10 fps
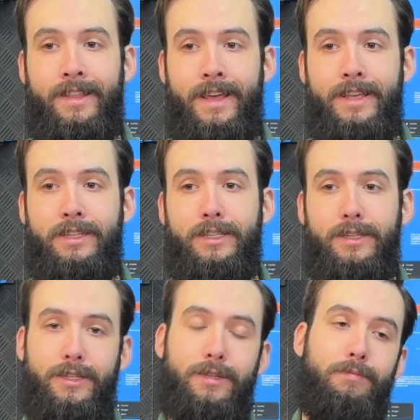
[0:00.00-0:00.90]

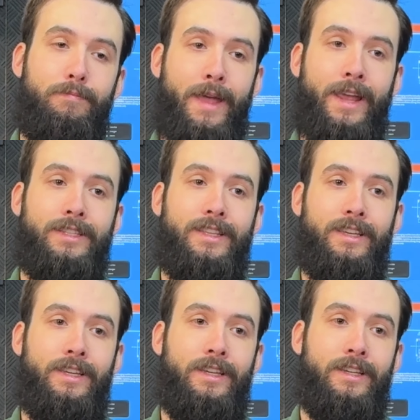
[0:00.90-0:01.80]
This
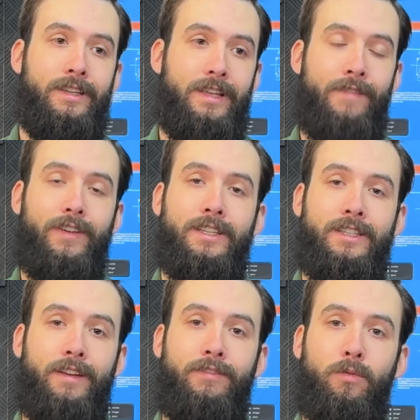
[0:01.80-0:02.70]
makes the
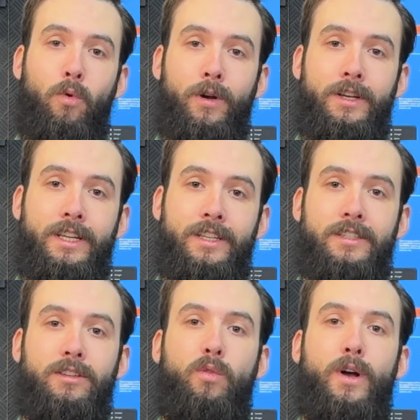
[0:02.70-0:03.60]
efficacy of their
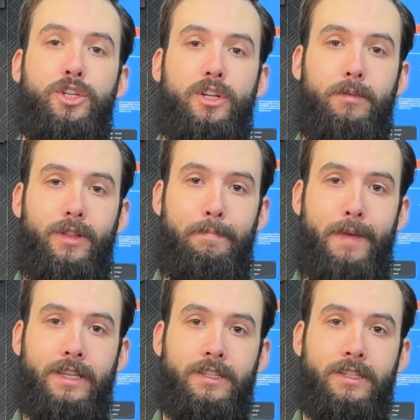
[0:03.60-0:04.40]
warranties questionable at